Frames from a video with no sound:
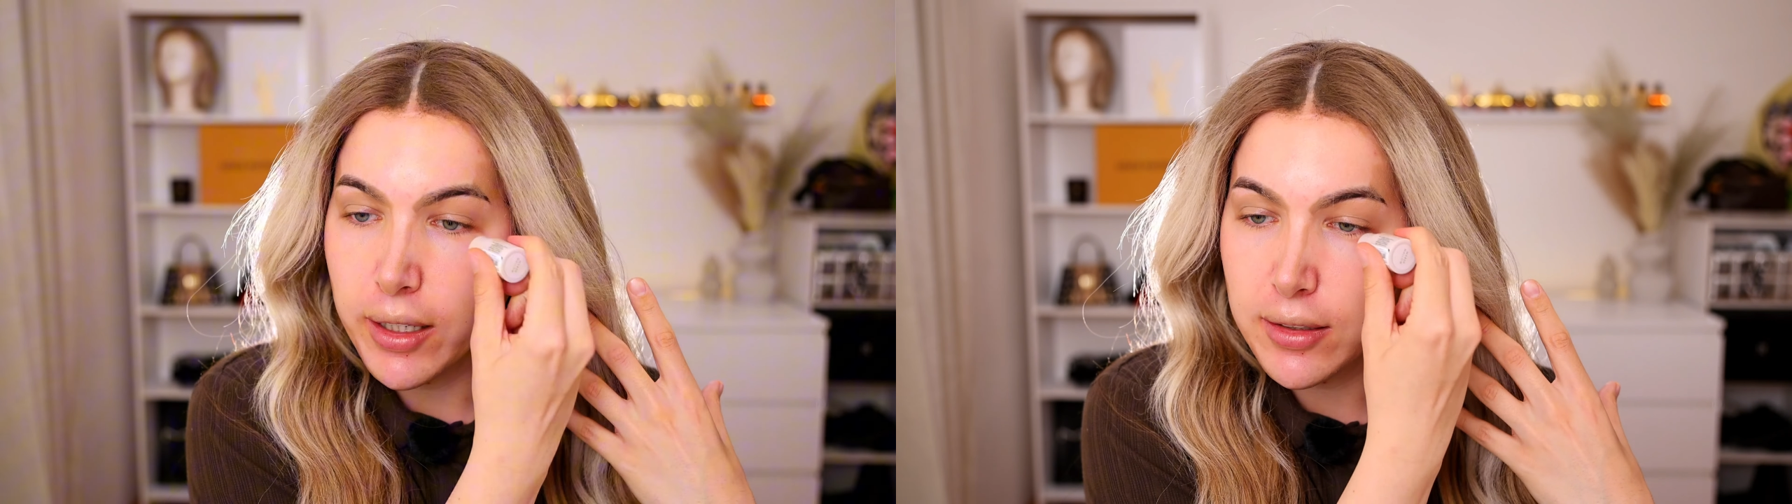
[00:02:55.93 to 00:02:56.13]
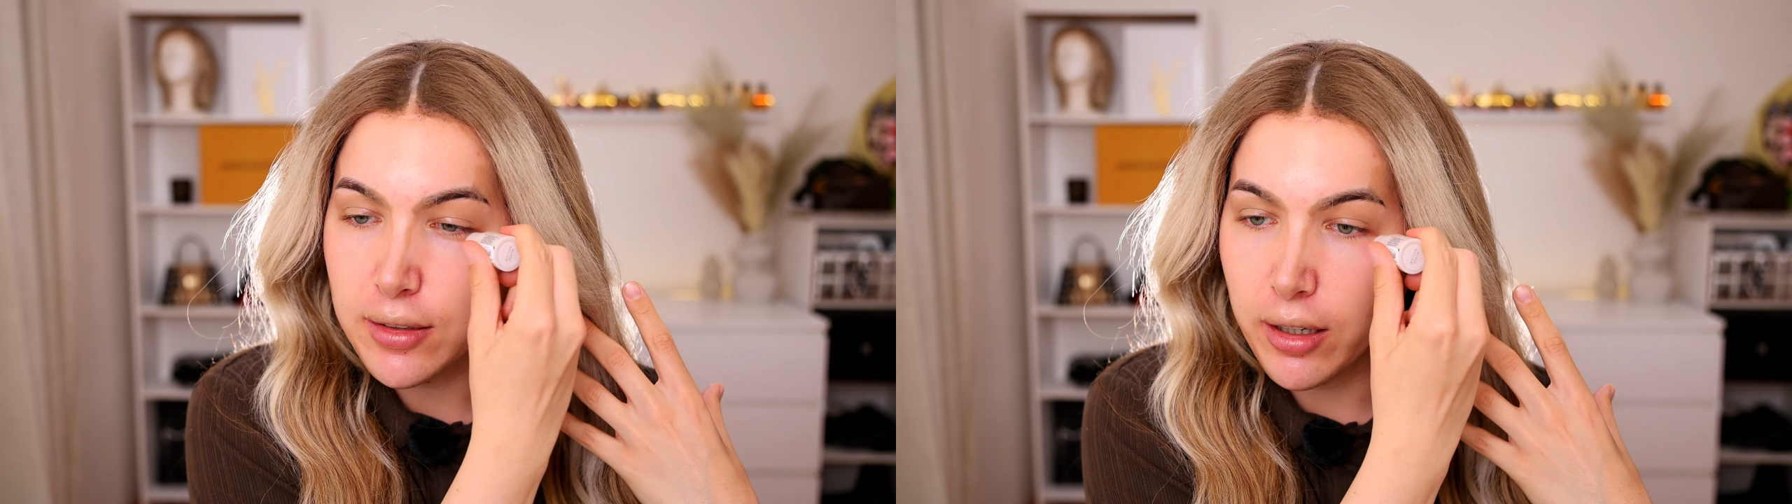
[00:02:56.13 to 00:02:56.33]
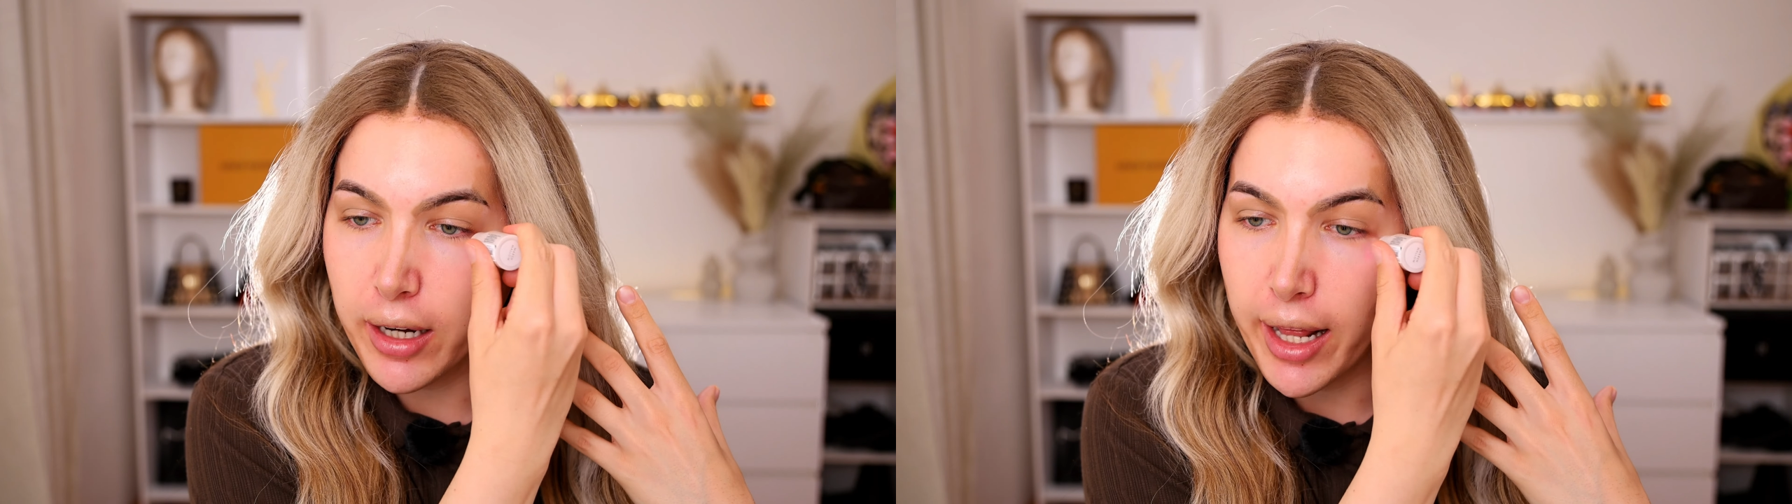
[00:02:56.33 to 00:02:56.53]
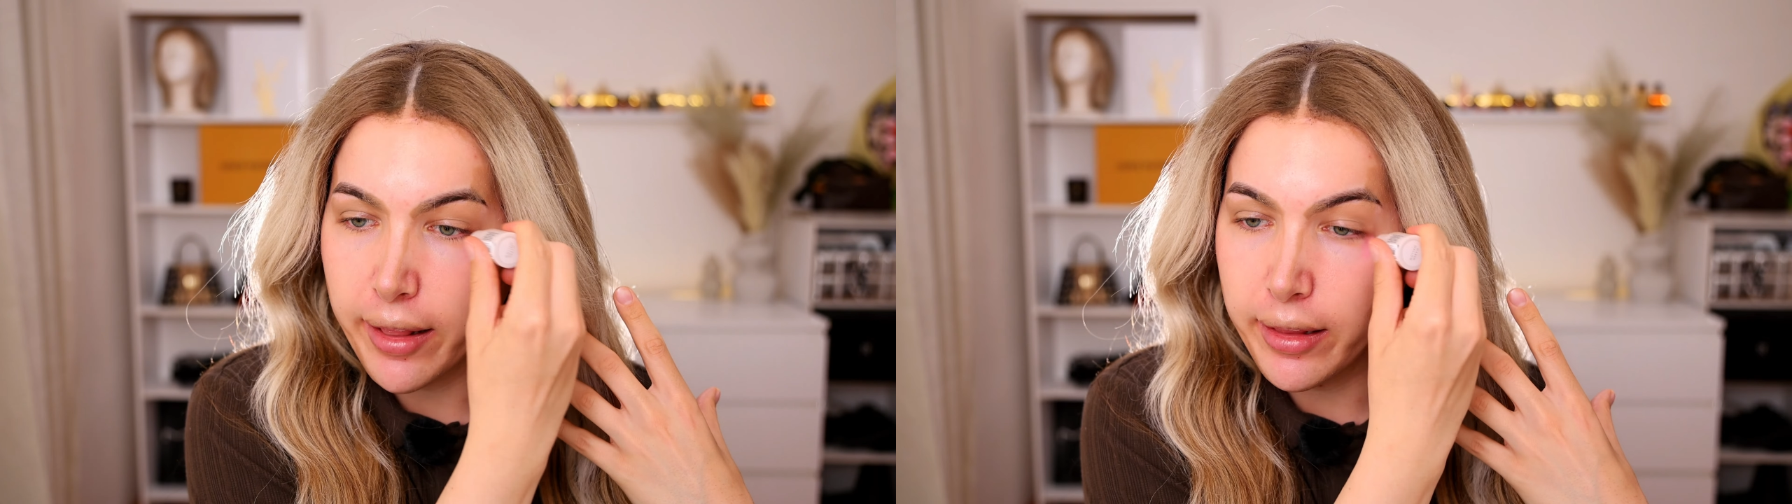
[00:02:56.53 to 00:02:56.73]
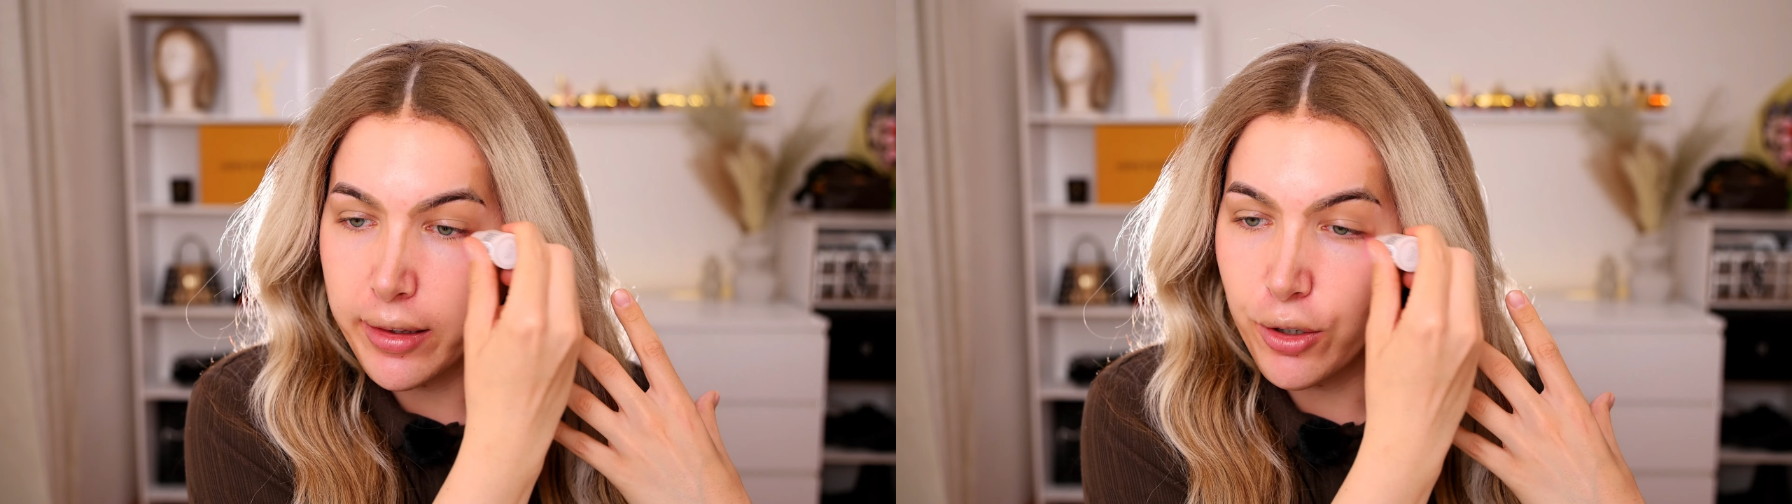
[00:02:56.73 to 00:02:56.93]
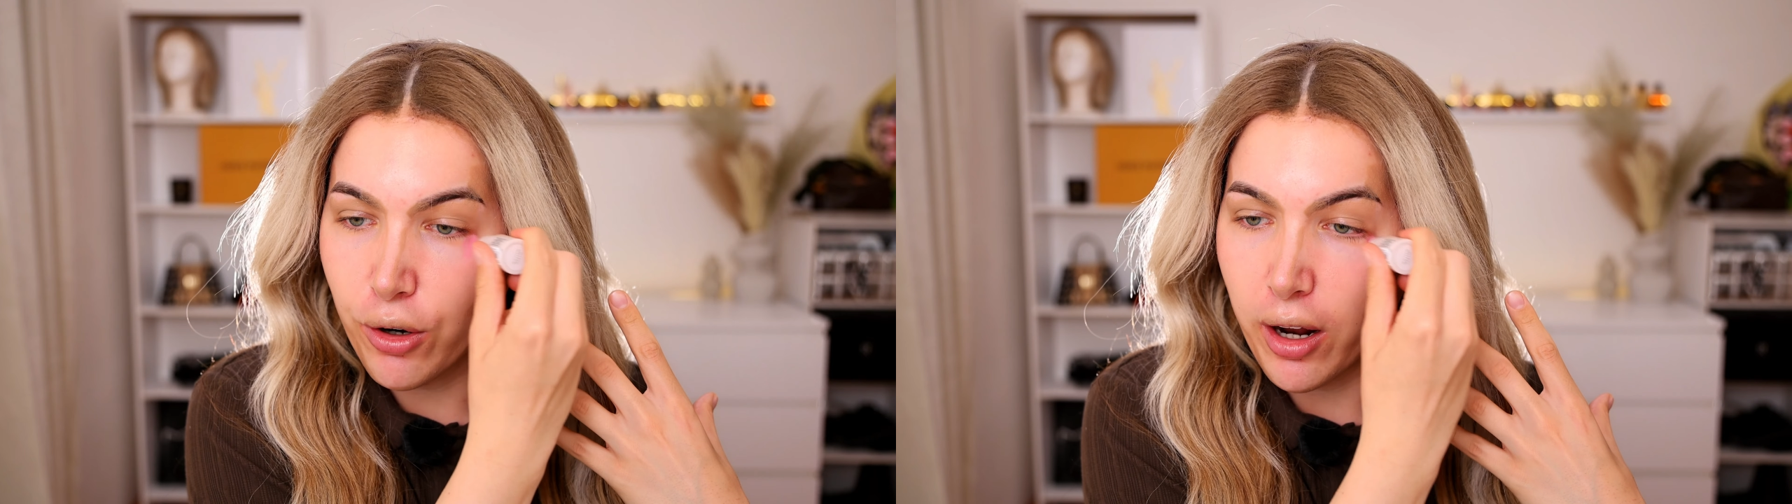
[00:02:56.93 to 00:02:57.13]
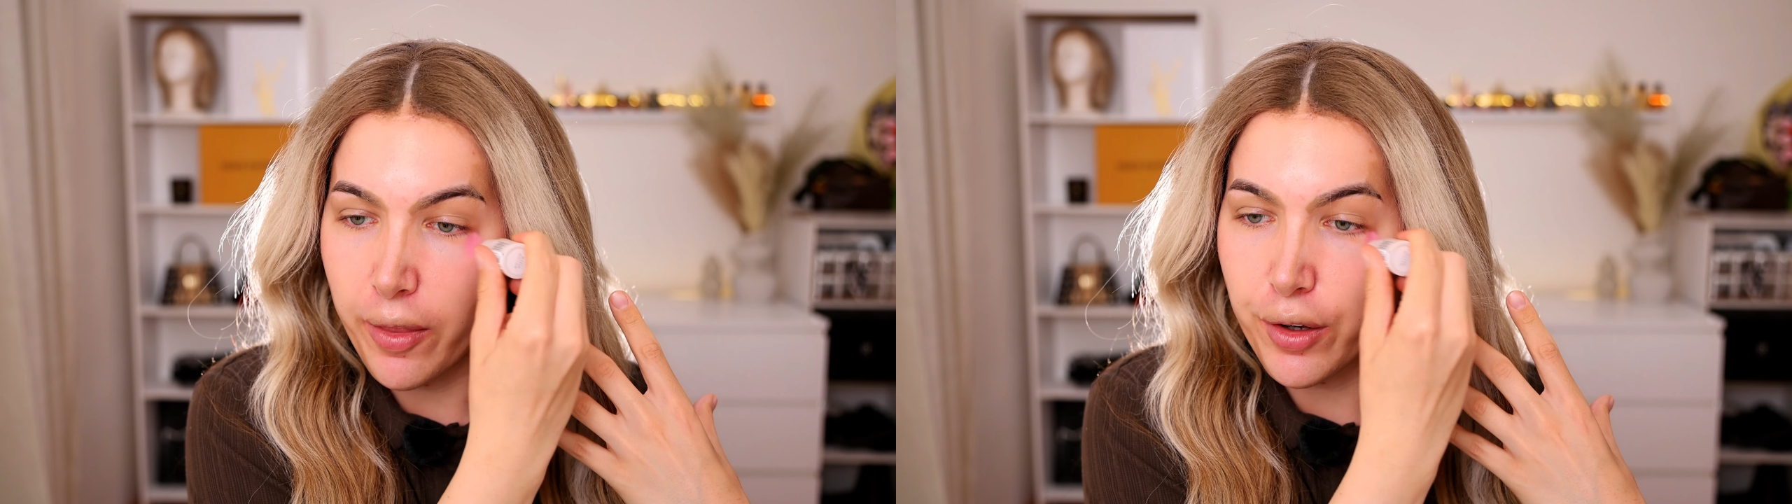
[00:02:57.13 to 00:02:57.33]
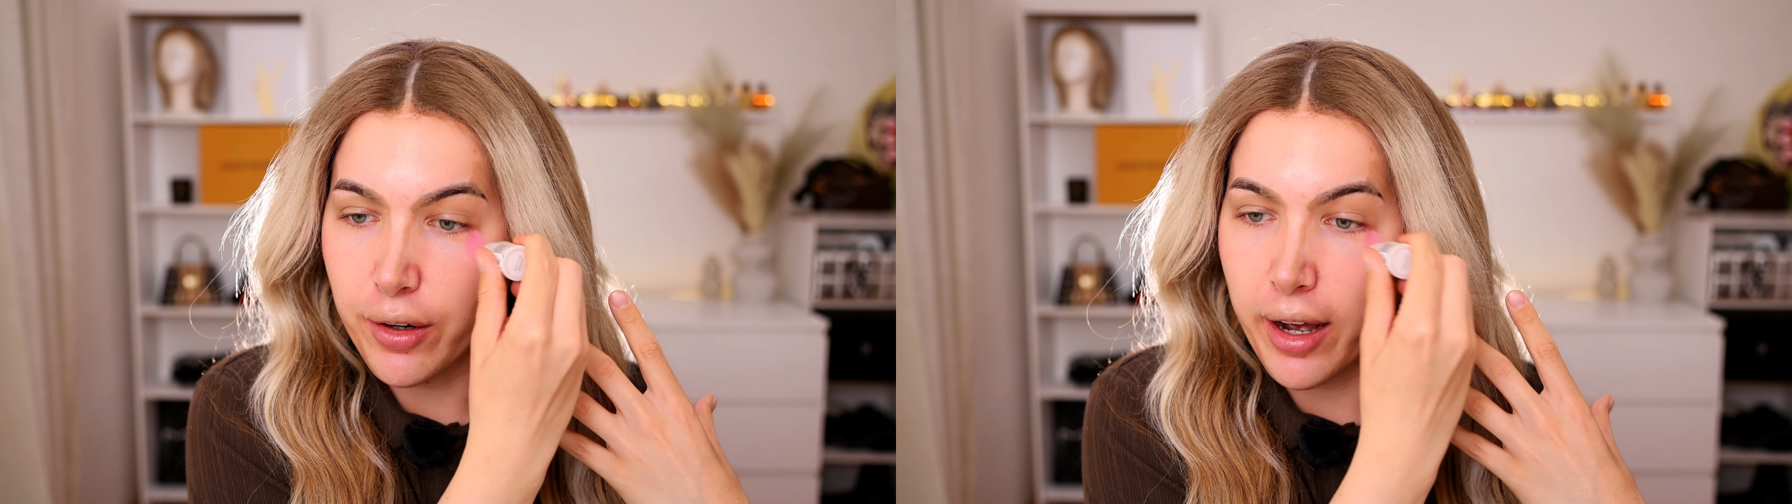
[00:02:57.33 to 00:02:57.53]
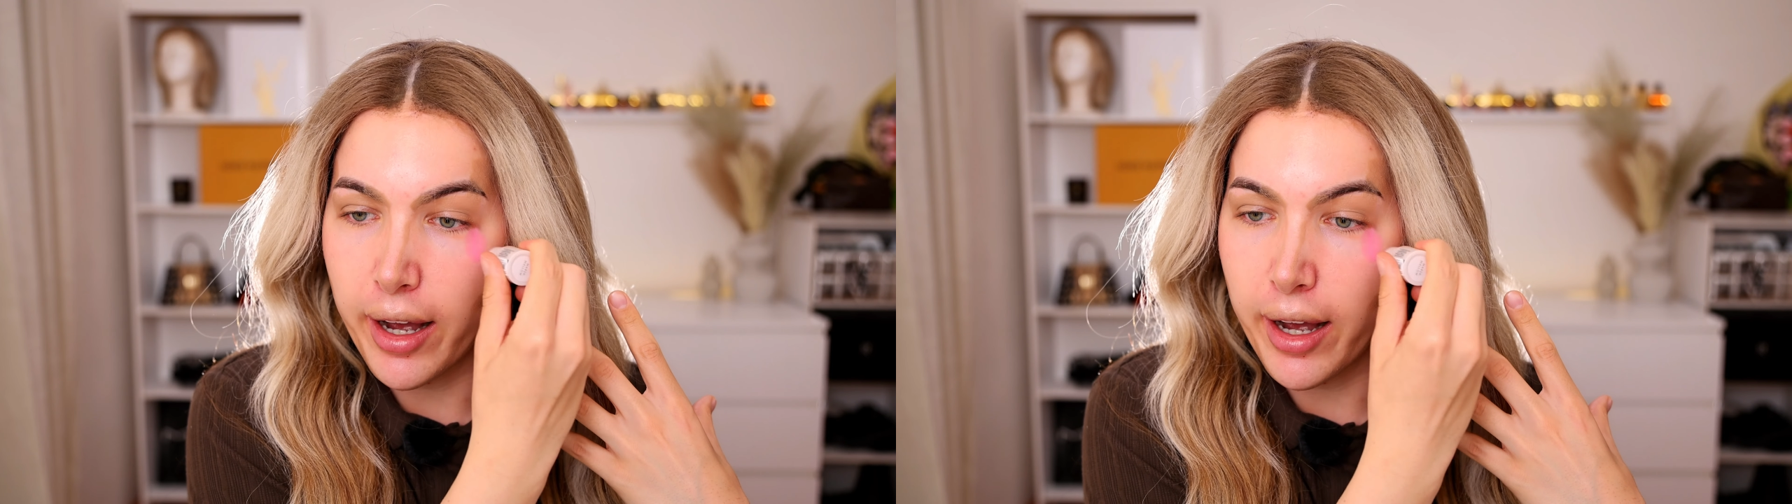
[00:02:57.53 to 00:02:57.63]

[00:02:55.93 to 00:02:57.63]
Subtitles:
You can start at your under